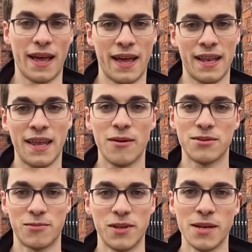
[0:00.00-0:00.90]
and that was
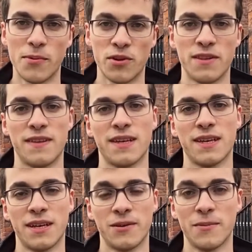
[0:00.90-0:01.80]
a really important thing
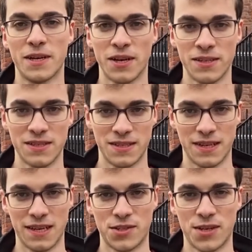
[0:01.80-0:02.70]
here because
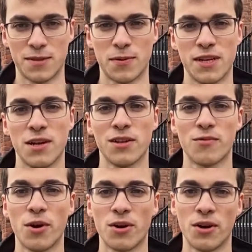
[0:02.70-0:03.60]
it transported all the
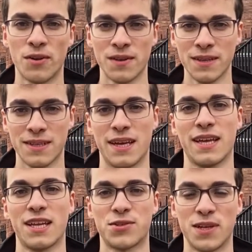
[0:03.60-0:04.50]
raw cotton that
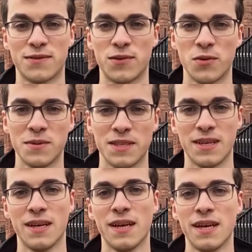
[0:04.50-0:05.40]
get transformed
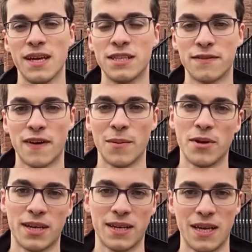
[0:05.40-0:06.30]
into
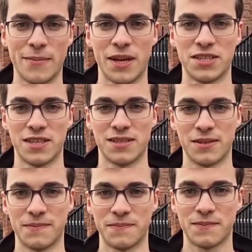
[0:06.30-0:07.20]
fabric in Manchester.
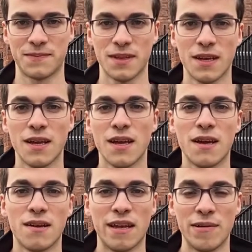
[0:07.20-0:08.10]

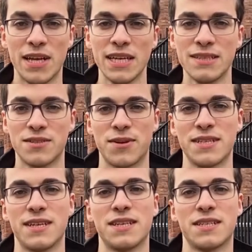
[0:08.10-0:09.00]
Nowadays, the train
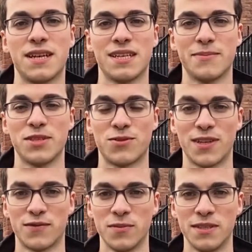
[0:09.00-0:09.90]
station has been
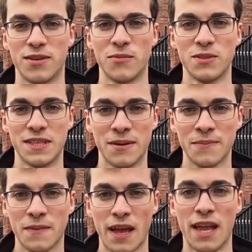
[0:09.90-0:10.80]
transformed into a museum,
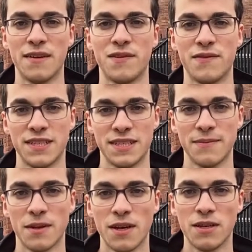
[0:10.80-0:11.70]
and if you visit,
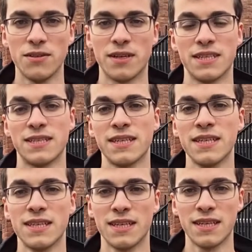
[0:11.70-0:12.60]
you can
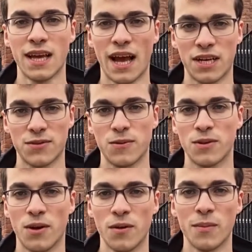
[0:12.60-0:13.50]
see the actual
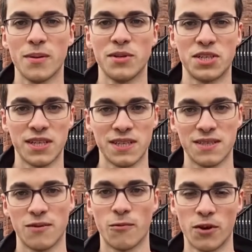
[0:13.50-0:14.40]
cotton mill machines
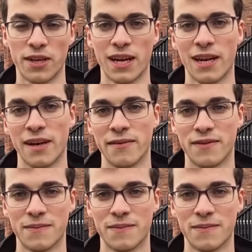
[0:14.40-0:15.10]
working live.